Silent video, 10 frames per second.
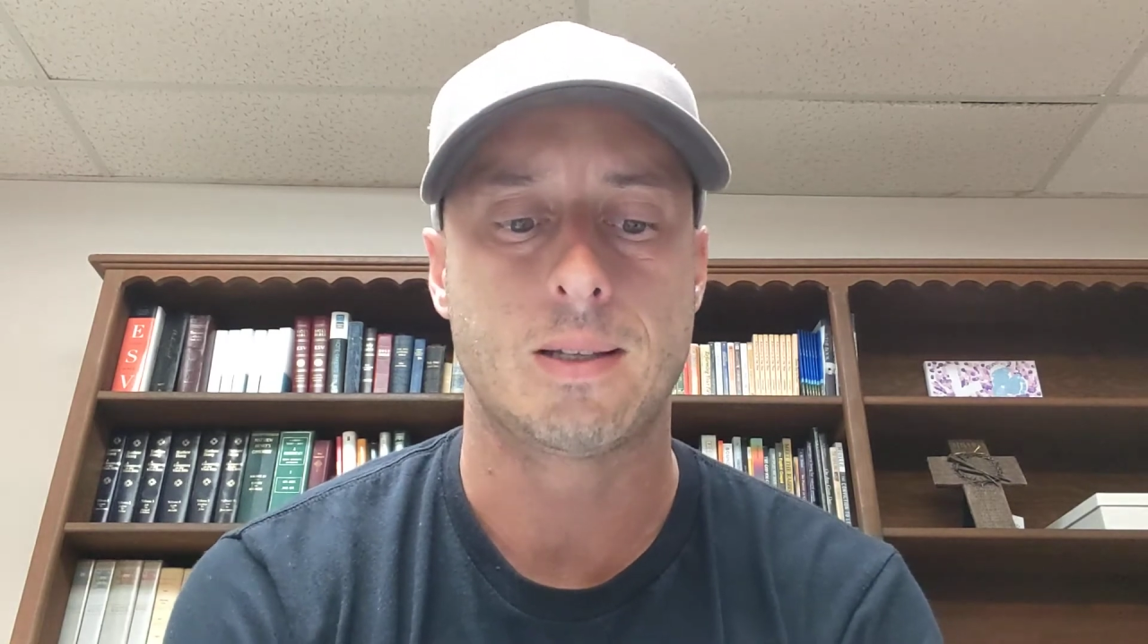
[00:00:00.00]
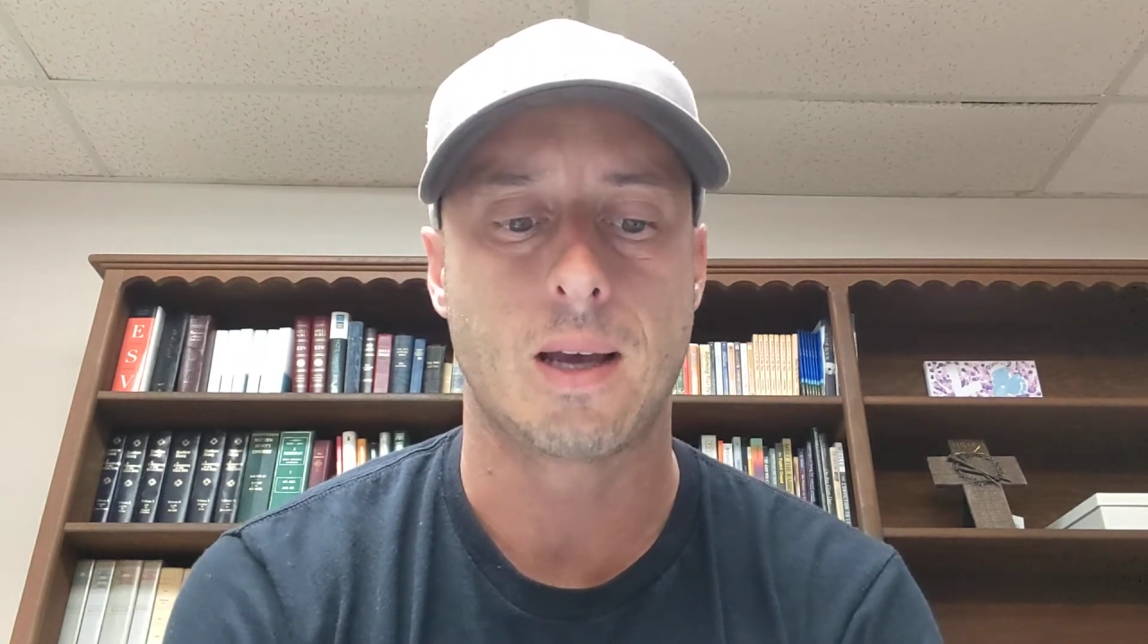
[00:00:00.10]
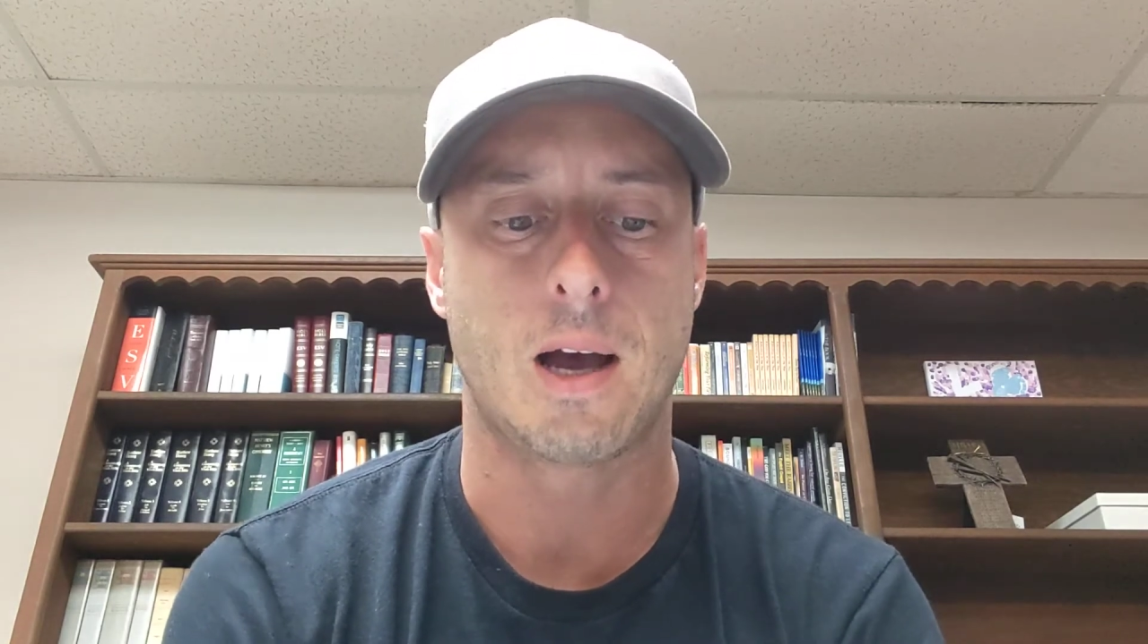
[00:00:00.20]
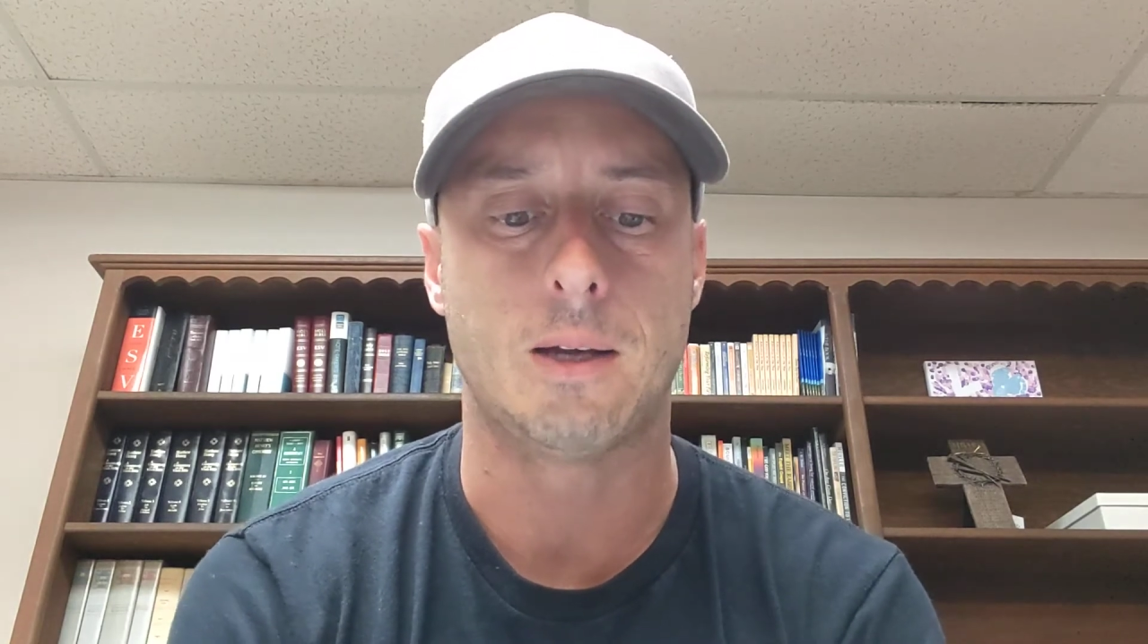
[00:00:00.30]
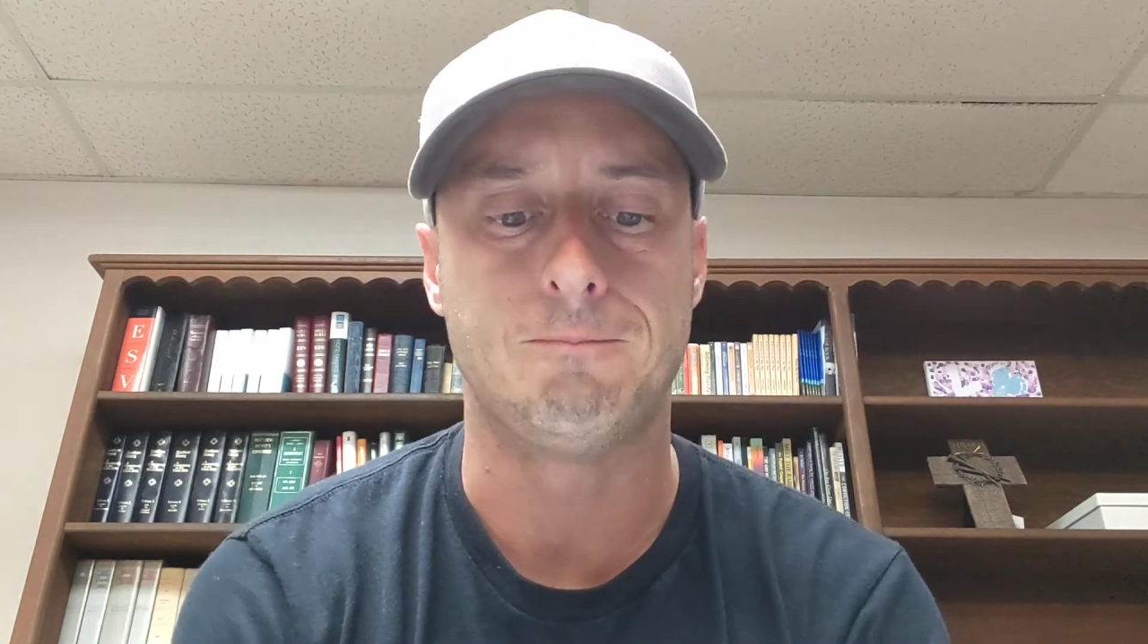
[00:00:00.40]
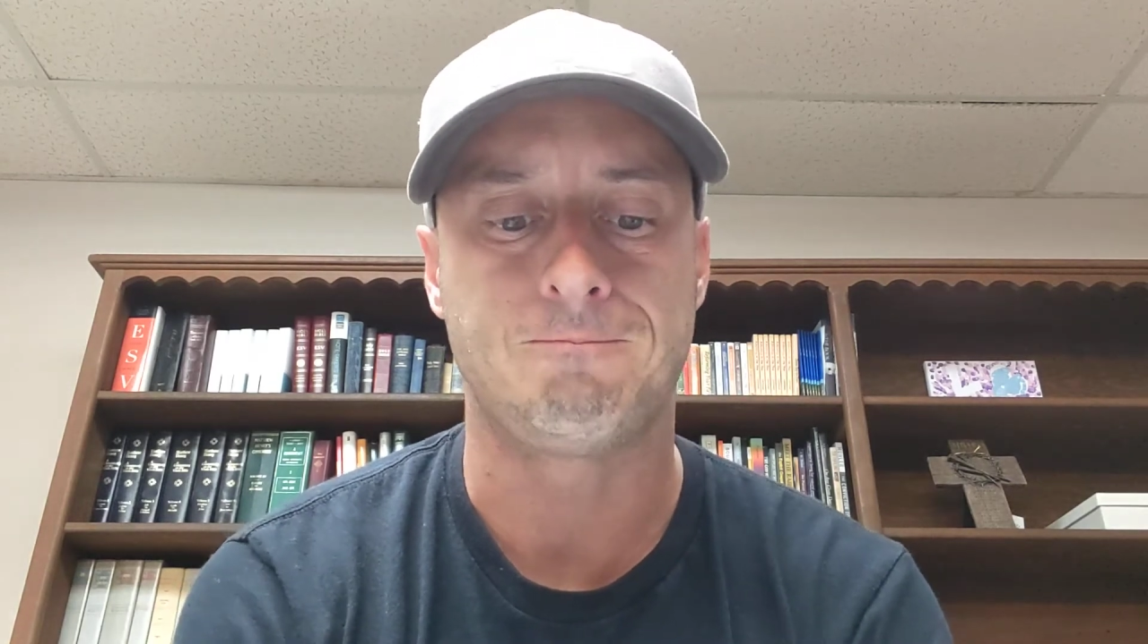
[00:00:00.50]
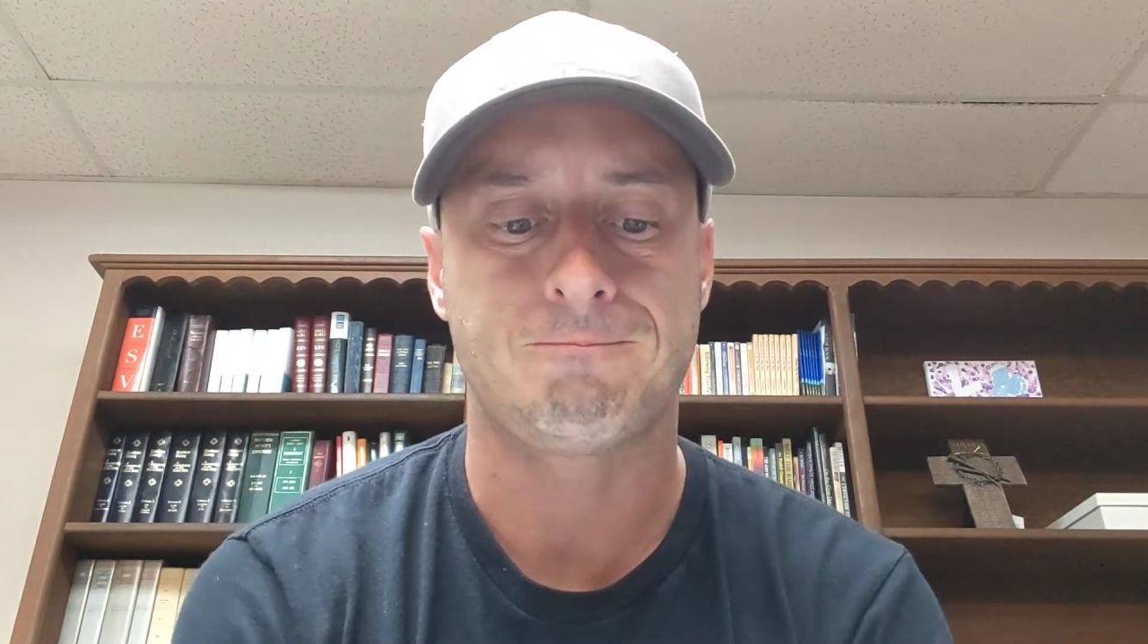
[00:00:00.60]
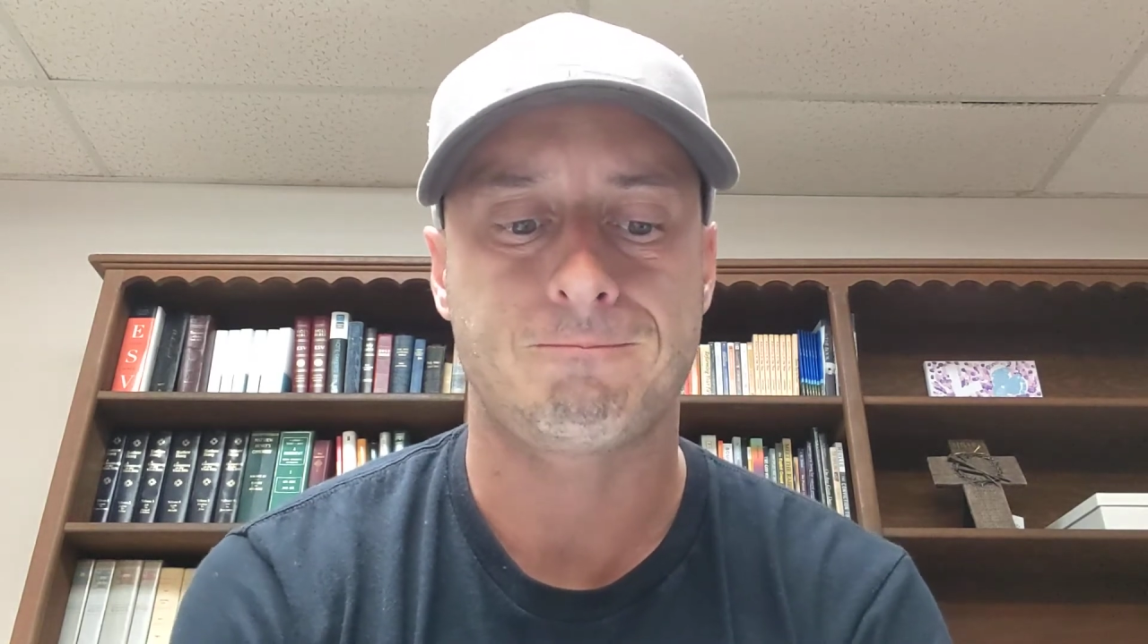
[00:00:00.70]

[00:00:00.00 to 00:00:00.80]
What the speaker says: time.